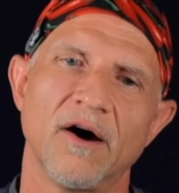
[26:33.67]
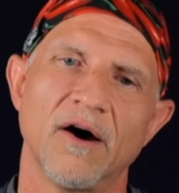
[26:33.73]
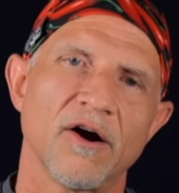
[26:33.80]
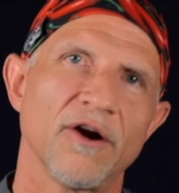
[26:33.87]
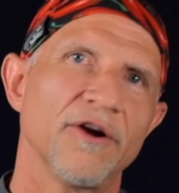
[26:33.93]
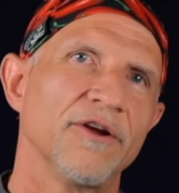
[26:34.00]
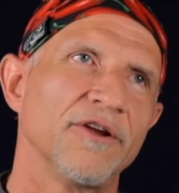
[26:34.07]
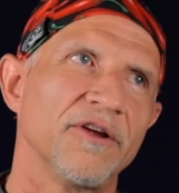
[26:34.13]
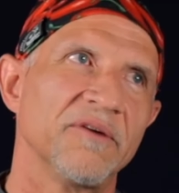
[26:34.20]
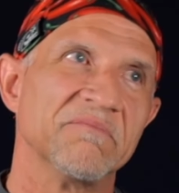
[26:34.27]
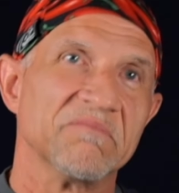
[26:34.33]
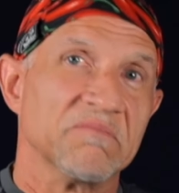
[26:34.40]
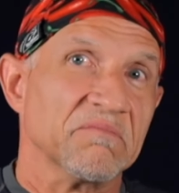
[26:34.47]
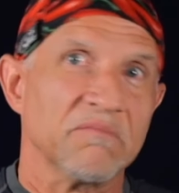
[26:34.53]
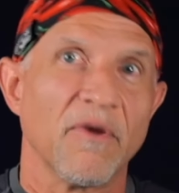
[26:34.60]
Are
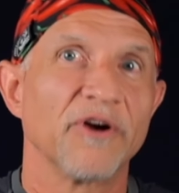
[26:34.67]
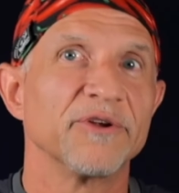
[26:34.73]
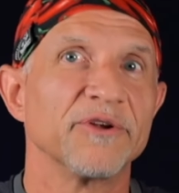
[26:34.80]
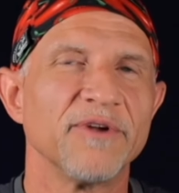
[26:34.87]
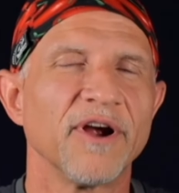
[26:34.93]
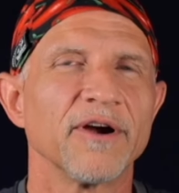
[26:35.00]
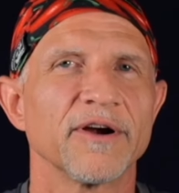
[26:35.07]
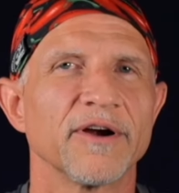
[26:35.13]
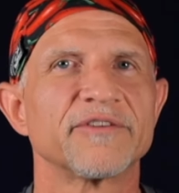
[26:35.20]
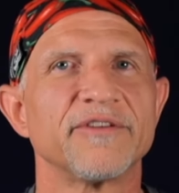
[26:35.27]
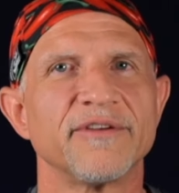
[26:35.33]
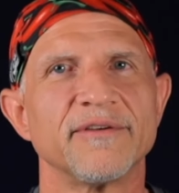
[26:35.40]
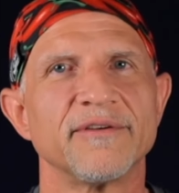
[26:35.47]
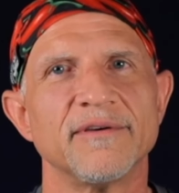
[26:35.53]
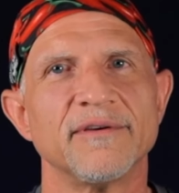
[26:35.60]
you
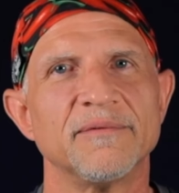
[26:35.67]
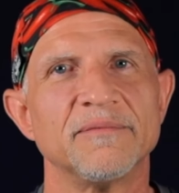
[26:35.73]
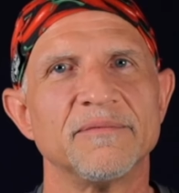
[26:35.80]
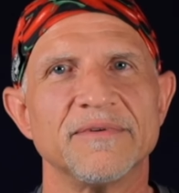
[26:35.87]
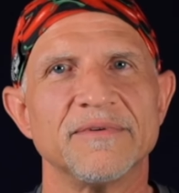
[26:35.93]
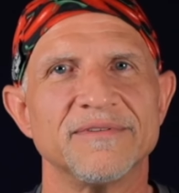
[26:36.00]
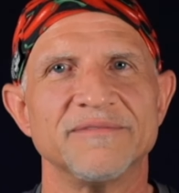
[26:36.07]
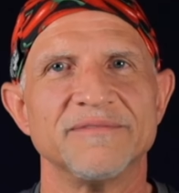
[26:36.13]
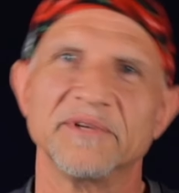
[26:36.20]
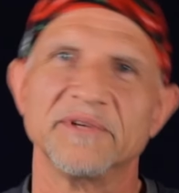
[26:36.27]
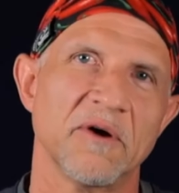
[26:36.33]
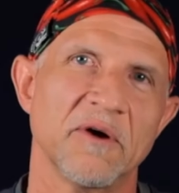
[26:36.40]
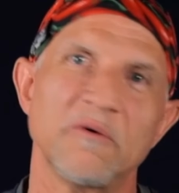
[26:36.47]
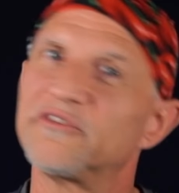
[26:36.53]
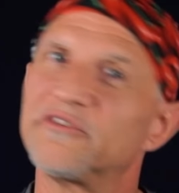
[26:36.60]
narked?
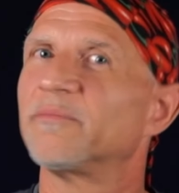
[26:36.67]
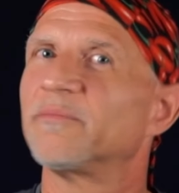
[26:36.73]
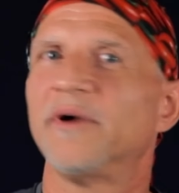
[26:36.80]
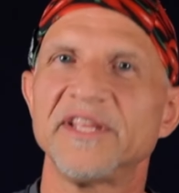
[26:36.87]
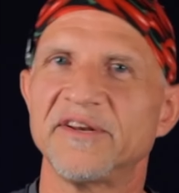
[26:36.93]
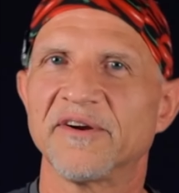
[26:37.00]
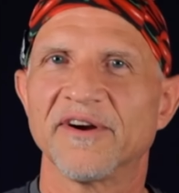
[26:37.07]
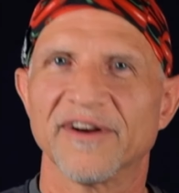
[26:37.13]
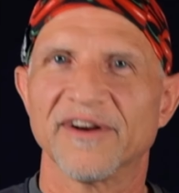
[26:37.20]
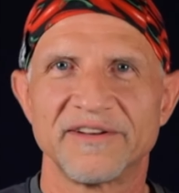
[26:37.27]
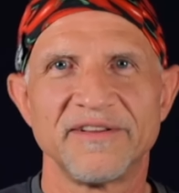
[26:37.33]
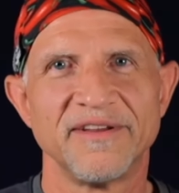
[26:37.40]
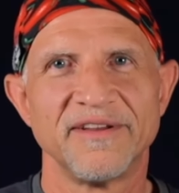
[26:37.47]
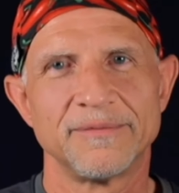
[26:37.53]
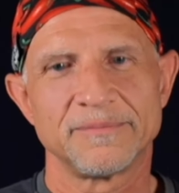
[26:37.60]
Is your buddy
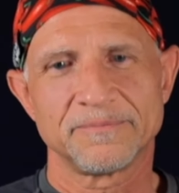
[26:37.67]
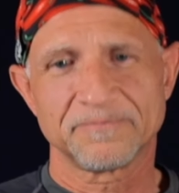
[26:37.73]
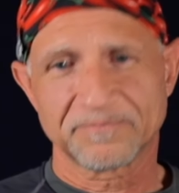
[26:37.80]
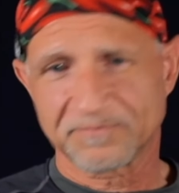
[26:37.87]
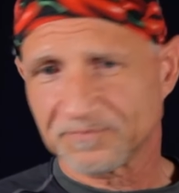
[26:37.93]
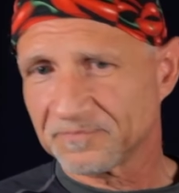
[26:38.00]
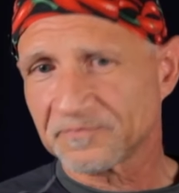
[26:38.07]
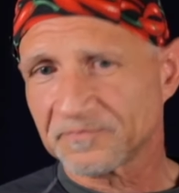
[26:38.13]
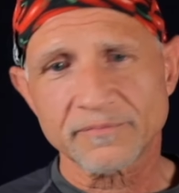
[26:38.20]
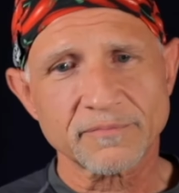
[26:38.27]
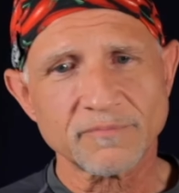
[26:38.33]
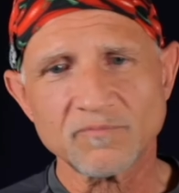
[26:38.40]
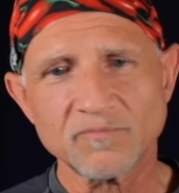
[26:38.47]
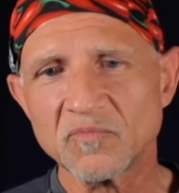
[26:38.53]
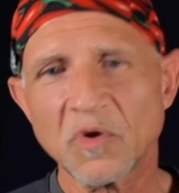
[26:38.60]
narked?
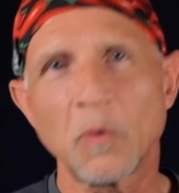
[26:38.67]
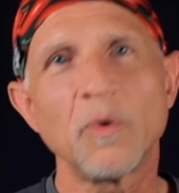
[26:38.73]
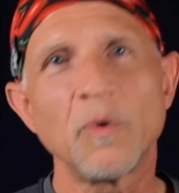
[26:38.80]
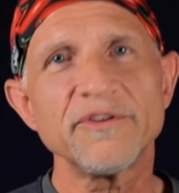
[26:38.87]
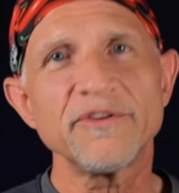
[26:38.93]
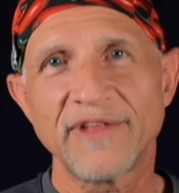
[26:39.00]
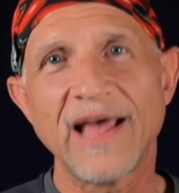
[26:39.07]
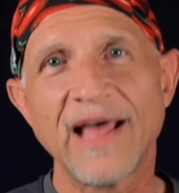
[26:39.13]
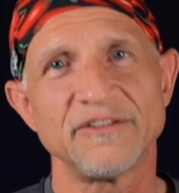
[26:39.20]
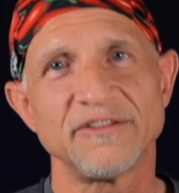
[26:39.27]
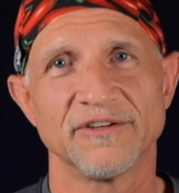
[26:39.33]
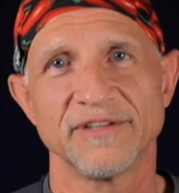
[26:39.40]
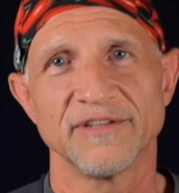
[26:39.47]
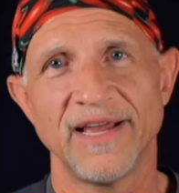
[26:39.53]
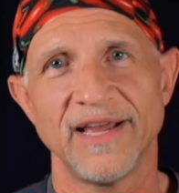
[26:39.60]
What does that
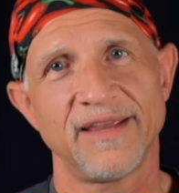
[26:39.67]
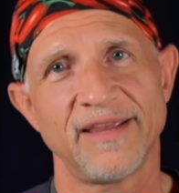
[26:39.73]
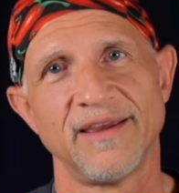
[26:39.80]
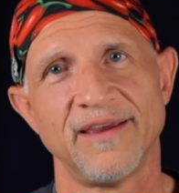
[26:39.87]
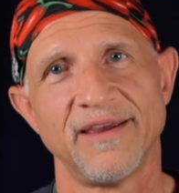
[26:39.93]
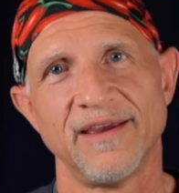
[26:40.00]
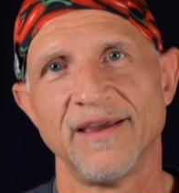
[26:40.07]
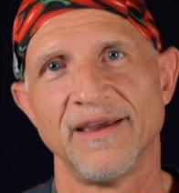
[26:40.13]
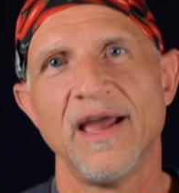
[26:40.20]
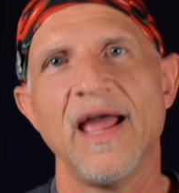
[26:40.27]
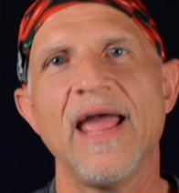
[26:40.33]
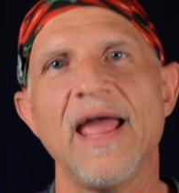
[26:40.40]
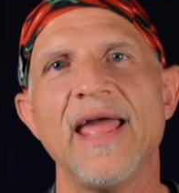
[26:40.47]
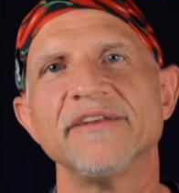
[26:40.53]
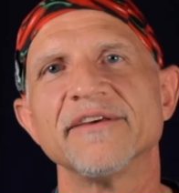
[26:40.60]
look like?
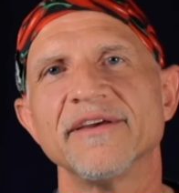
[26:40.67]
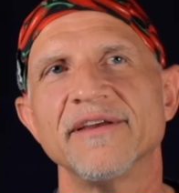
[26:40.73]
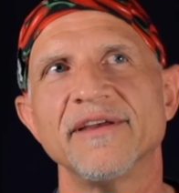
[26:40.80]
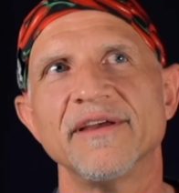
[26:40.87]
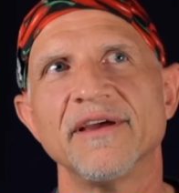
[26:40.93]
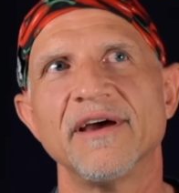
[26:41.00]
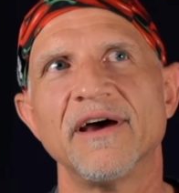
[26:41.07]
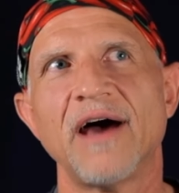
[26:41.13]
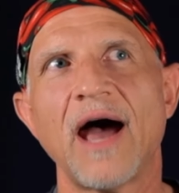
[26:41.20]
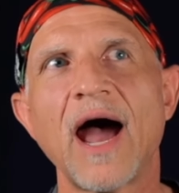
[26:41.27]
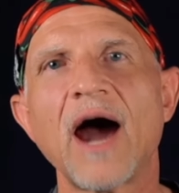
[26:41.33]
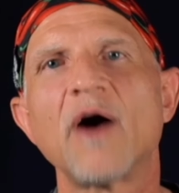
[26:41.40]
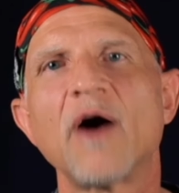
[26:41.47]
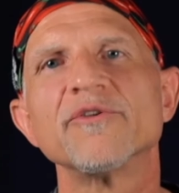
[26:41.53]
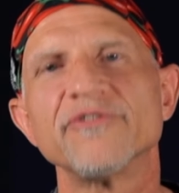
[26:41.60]
And
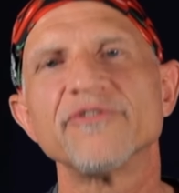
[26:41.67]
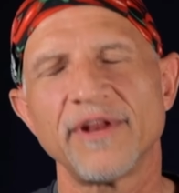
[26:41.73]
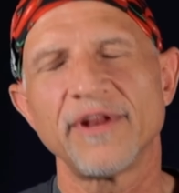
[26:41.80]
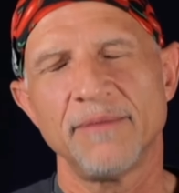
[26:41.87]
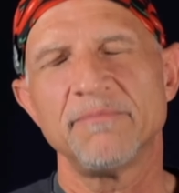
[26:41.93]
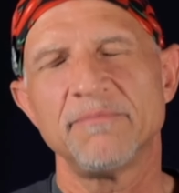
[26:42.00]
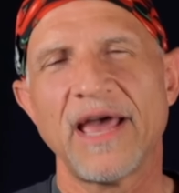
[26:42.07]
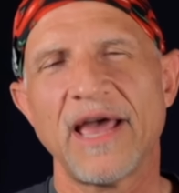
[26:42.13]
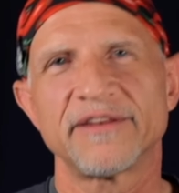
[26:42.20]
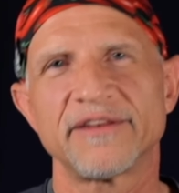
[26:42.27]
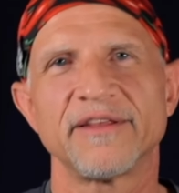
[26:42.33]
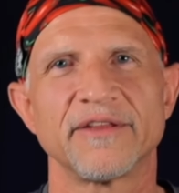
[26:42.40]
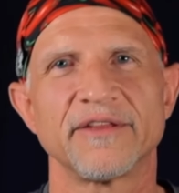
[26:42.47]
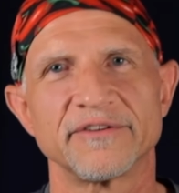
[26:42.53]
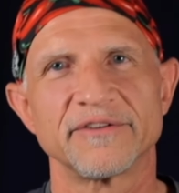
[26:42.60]
how is it
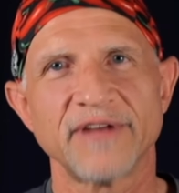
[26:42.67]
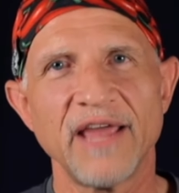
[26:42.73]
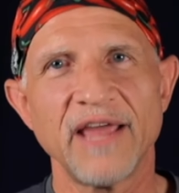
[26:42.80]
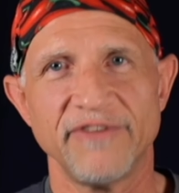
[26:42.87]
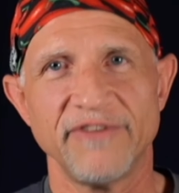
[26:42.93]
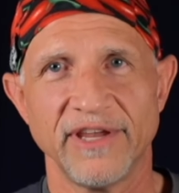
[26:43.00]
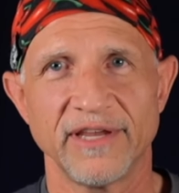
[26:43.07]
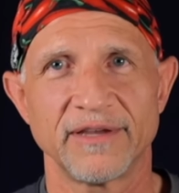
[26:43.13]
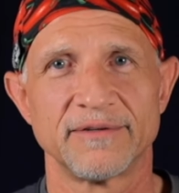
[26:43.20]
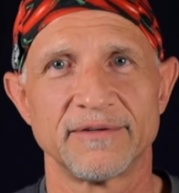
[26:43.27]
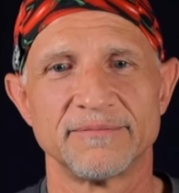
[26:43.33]
impacting their diving?